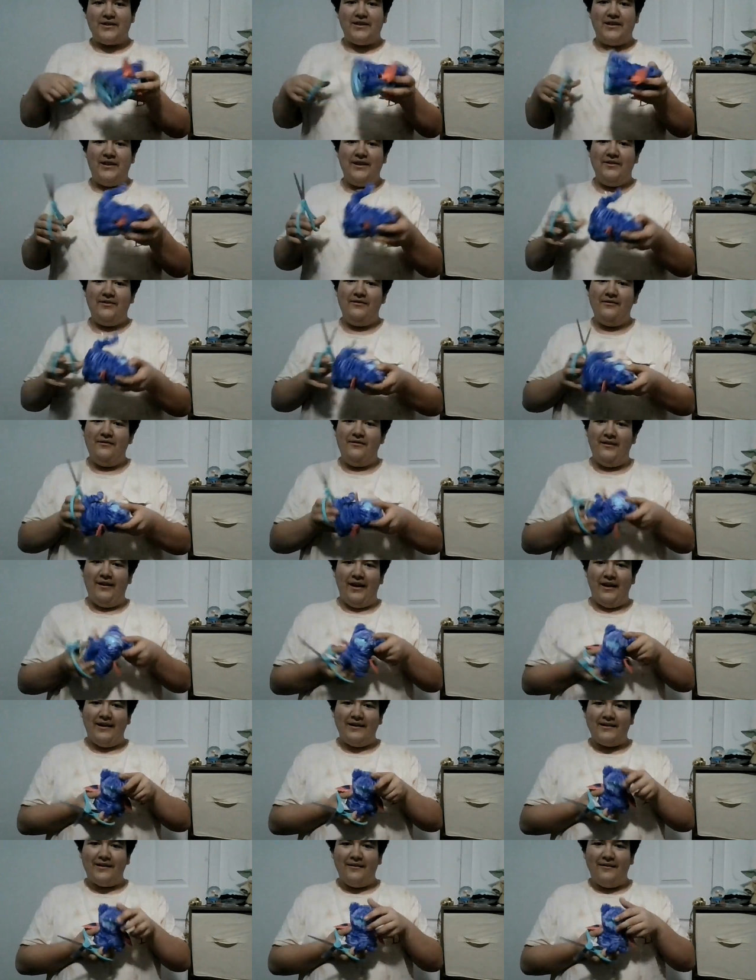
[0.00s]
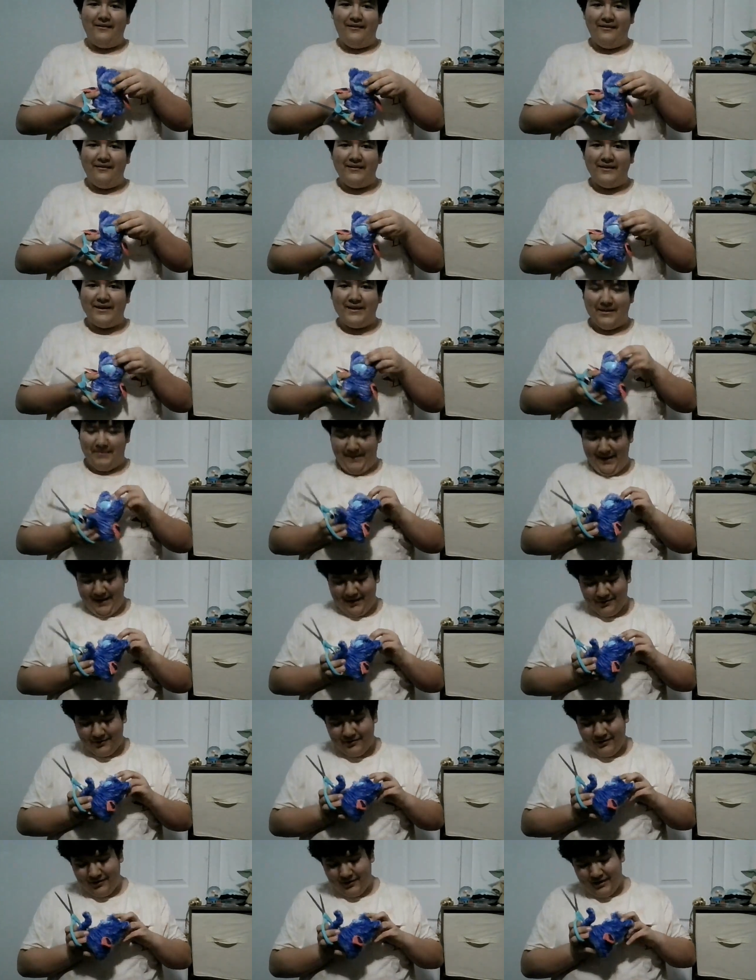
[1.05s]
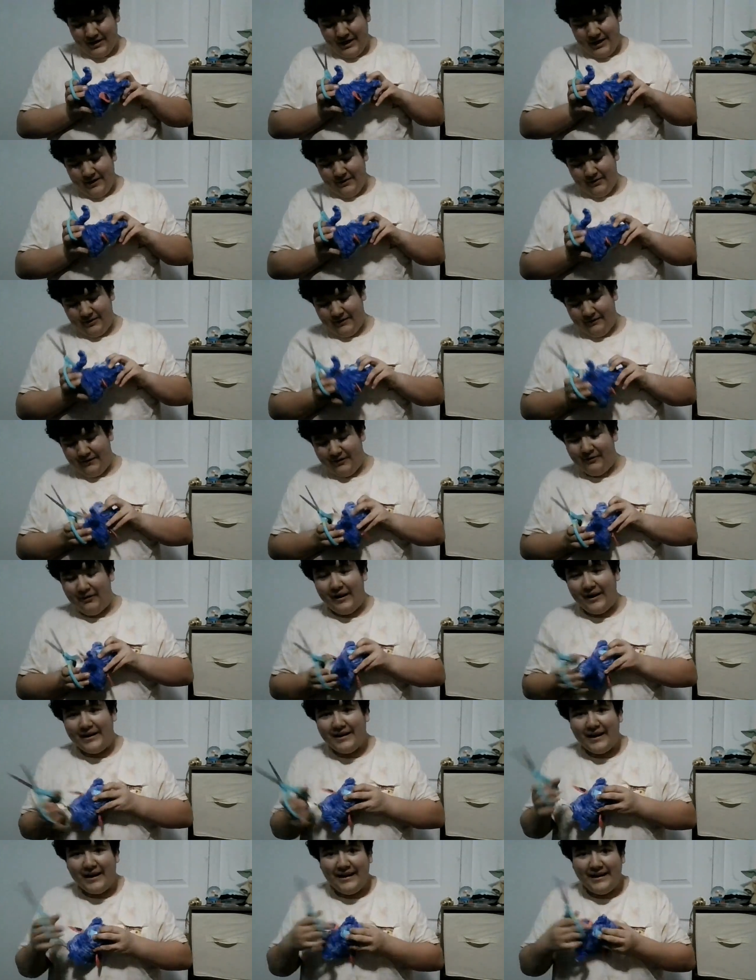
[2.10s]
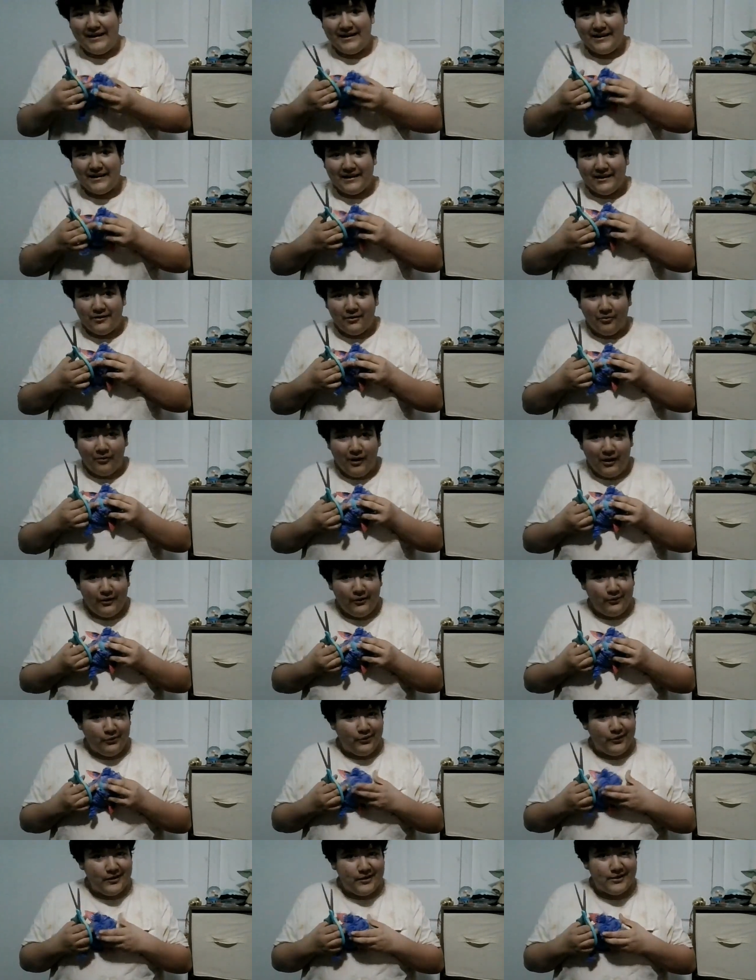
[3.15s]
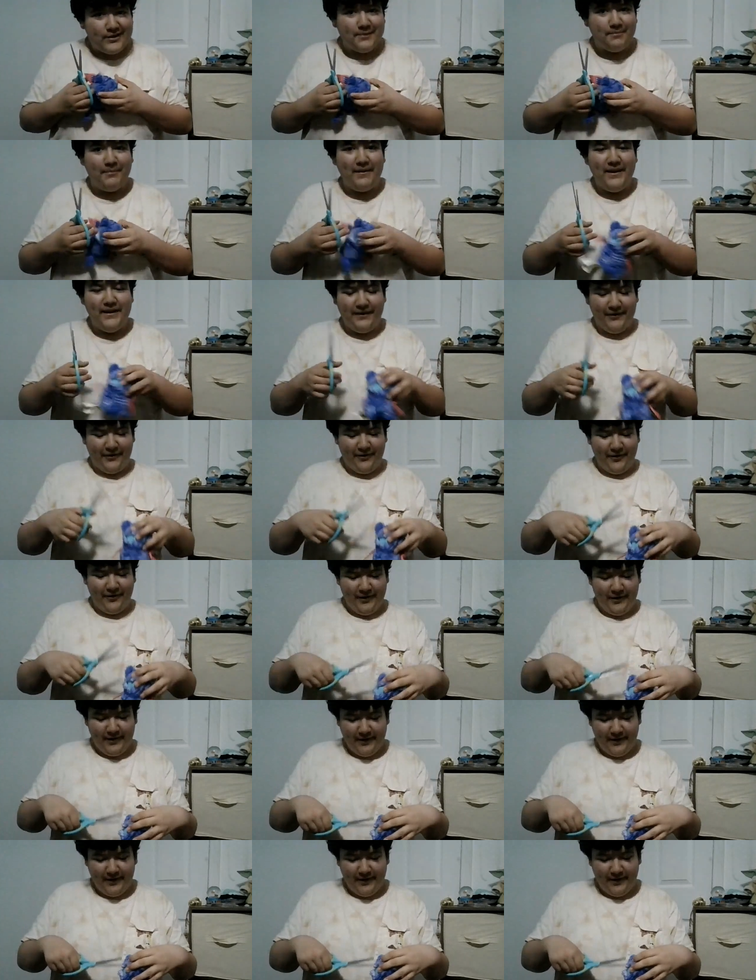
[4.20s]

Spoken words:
you cut a hole in the back, or wherever you want. I did it around the speaker.